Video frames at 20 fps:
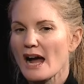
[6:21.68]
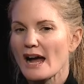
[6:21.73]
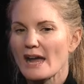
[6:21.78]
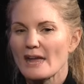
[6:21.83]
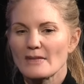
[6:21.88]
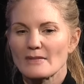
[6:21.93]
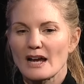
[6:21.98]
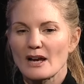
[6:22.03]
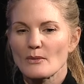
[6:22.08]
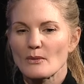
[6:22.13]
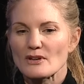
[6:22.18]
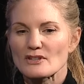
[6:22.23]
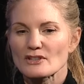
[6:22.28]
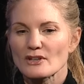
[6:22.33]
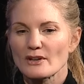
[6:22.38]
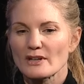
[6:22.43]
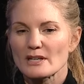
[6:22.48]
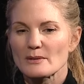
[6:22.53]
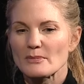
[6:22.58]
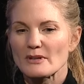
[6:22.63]
Um, I wasn't
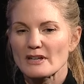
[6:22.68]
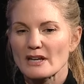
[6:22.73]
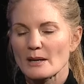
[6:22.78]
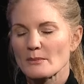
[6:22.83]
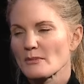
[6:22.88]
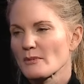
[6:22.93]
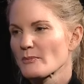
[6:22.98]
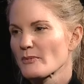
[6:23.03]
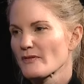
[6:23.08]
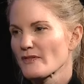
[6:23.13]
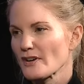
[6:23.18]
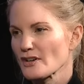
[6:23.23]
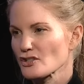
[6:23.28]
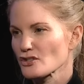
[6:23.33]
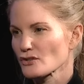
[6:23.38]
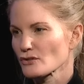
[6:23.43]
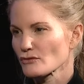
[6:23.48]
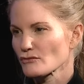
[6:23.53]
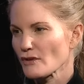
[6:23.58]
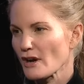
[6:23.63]
going to become a
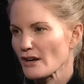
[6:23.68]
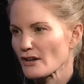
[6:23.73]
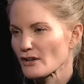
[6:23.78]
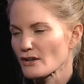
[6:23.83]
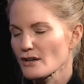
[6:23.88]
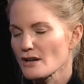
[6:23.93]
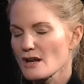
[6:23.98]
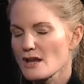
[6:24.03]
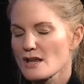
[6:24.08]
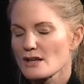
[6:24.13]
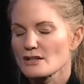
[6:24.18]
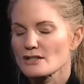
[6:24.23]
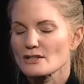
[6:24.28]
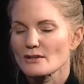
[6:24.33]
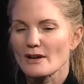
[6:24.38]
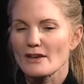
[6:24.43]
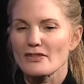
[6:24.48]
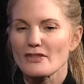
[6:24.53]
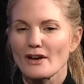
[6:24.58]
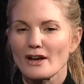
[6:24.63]
professional runner, so
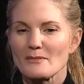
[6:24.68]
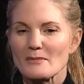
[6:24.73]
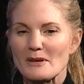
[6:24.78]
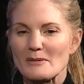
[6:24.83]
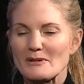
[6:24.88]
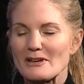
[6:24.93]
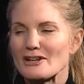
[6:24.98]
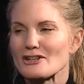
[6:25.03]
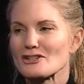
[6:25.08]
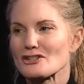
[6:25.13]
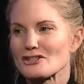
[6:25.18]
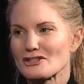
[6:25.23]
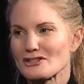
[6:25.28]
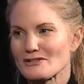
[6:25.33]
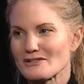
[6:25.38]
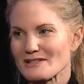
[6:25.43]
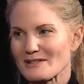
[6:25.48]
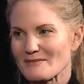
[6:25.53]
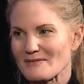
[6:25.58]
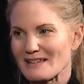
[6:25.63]
I thought maybe I should
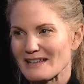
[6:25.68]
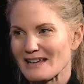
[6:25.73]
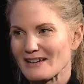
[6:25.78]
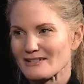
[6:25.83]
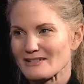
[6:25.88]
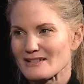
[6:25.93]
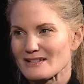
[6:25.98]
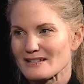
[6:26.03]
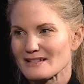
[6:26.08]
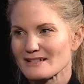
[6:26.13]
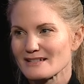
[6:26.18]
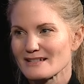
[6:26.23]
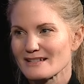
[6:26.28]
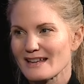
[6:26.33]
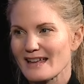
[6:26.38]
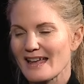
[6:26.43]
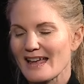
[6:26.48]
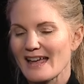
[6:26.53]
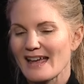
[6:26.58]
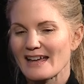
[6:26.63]
do something else.
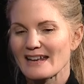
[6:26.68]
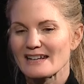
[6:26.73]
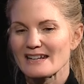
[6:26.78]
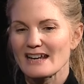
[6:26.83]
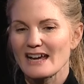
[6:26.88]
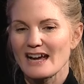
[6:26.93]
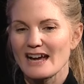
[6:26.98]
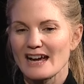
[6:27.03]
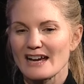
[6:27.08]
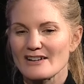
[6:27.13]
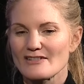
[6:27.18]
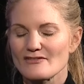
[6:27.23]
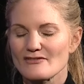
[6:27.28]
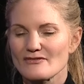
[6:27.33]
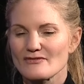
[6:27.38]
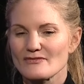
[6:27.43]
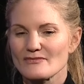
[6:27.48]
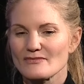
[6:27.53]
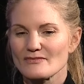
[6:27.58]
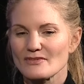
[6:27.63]
And
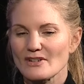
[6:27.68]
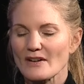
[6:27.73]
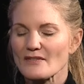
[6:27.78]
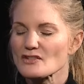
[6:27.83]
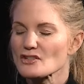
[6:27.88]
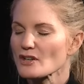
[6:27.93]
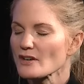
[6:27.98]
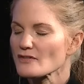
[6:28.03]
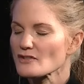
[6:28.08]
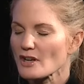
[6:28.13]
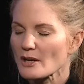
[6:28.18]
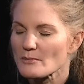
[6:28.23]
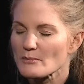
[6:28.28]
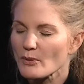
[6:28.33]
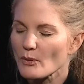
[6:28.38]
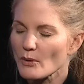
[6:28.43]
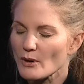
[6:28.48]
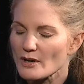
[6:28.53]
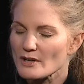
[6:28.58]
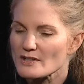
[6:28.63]
I've, I've served on
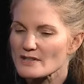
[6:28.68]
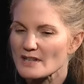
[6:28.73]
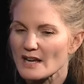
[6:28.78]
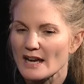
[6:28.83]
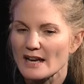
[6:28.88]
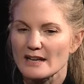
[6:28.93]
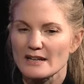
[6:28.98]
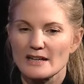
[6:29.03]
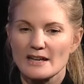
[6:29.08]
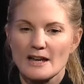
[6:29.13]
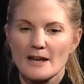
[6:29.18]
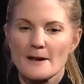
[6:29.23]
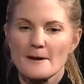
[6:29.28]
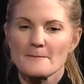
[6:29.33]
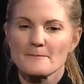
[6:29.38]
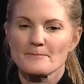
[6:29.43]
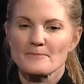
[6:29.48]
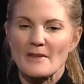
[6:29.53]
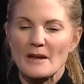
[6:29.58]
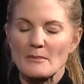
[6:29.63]
boards. I...
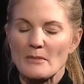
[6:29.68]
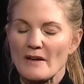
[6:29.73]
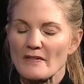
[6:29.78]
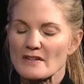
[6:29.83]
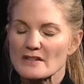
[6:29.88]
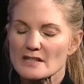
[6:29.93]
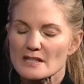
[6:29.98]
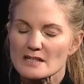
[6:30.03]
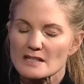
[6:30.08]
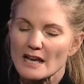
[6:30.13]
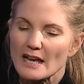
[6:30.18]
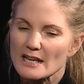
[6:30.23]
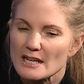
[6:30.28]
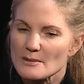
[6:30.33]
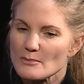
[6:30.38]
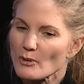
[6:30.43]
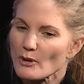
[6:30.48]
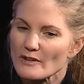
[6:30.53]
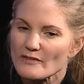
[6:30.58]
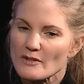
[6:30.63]
I'm on the society
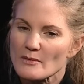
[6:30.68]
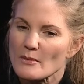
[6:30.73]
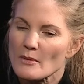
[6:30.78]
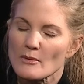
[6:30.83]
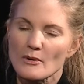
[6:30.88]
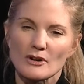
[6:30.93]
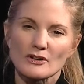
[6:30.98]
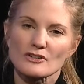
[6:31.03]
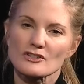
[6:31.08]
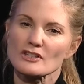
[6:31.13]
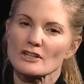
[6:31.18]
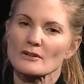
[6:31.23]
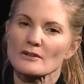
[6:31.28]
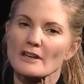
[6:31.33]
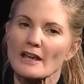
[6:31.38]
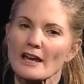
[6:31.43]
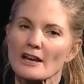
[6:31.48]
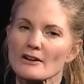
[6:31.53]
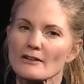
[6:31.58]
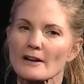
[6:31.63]
board for Memorial Sloan
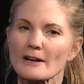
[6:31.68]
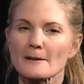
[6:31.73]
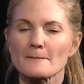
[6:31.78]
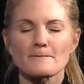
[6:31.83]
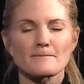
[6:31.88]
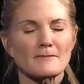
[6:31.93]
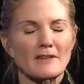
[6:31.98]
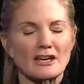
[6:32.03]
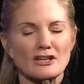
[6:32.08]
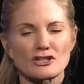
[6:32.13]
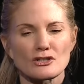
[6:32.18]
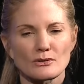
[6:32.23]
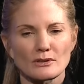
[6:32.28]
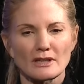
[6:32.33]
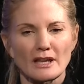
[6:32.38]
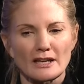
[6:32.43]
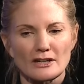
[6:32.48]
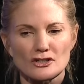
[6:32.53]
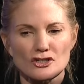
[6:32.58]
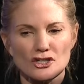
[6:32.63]
Kettering. I do a
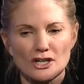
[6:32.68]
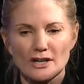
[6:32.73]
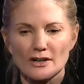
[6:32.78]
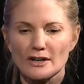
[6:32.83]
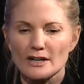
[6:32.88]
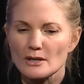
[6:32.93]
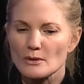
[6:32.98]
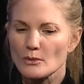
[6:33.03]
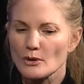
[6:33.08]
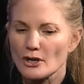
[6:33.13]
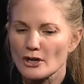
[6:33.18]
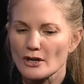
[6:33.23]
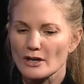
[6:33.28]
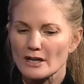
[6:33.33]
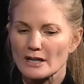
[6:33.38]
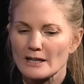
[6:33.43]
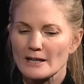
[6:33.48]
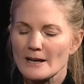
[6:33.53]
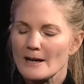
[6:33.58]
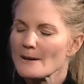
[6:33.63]
lot of charity
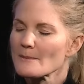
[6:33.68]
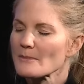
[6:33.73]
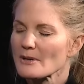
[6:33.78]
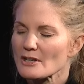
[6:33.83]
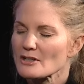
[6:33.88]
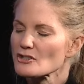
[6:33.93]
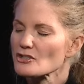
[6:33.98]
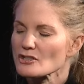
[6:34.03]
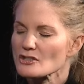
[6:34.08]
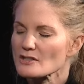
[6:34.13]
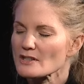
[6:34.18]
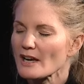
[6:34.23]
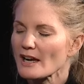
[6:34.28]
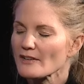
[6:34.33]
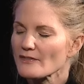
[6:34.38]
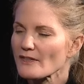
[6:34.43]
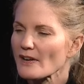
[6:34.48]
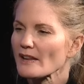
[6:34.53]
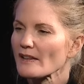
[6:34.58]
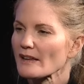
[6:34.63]
work, but it just,
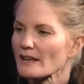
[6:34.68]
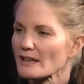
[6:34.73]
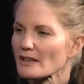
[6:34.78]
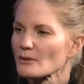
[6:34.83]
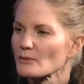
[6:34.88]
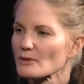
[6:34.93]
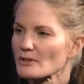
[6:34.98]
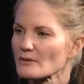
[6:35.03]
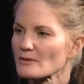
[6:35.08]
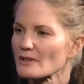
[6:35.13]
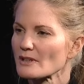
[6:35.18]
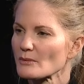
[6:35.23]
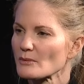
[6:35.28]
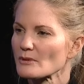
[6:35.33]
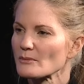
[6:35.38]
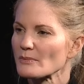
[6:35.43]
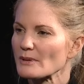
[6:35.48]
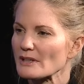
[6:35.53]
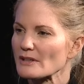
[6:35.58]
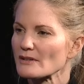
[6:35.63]
I felt like it would, it
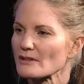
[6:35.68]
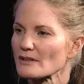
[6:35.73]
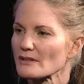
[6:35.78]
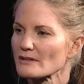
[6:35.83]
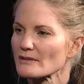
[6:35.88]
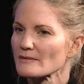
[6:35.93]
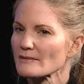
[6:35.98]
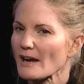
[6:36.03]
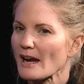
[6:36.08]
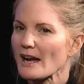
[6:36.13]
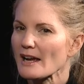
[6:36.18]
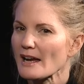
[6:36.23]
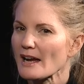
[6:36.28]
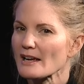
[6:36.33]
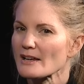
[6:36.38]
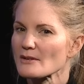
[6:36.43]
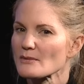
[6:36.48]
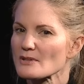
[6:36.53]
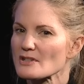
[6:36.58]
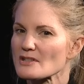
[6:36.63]
would be, I,
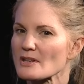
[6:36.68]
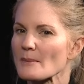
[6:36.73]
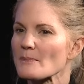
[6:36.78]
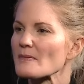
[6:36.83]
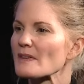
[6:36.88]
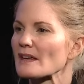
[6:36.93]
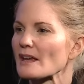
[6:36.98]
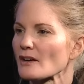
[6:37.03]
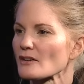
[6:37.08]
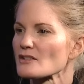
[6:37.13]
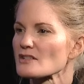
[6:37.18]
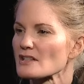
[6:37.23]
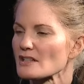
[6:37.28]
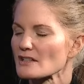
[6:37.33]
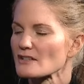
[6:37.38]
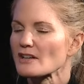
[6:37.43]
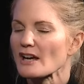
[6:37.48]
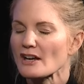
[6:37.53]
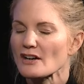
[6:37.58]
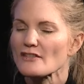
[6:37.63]
it was something else.
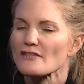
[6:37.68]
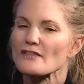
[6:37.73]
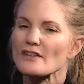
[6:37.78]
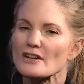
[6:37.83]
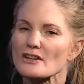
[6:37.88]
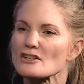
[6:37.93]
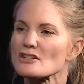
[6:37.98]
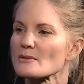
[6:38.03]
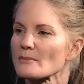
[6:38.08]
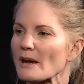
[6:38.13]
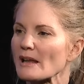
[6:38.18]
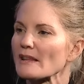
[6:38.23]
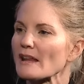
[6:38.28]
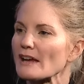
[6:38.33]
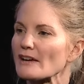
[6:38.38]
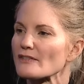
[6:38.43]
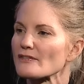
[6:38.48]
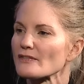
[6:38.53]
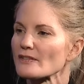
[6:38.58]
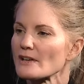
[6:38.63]
It kind of fit into my
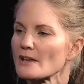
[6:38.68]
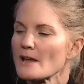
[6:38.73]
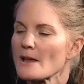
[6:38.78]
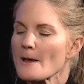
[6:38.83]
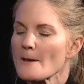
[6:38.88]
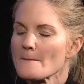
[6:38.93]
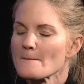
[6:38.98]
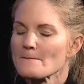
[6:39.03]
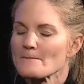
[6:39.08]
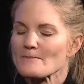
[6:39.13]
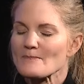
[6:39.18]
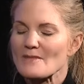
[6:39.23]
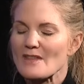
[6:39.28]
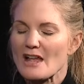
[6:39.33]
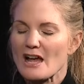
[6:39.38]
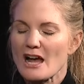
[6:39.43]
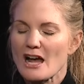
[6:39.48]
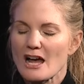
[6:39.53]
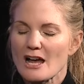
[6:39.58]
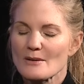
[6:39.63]
life,
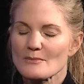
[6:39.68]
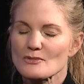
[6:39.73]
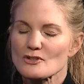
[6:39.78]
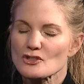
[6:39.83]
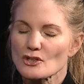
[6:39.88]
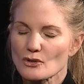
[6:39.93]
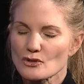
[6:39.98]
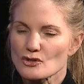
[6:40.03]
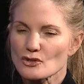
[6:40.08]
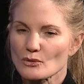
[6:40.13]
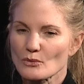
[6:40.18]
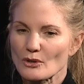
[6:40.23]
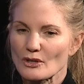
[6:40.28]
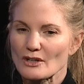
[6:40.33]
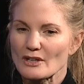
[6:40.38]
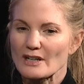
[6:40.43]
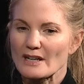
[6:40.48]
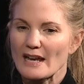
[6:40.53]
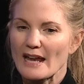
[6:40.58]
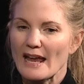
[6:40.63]
um, social
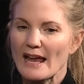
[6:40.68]
work.